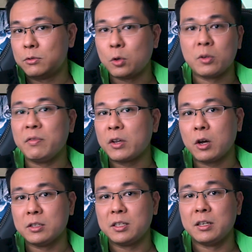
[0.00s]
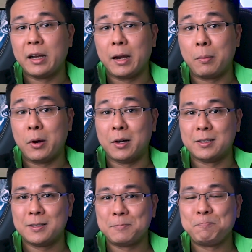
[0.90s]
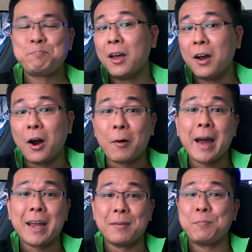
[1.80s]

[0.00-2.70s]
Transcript: don't even consider the AirPods. Alright,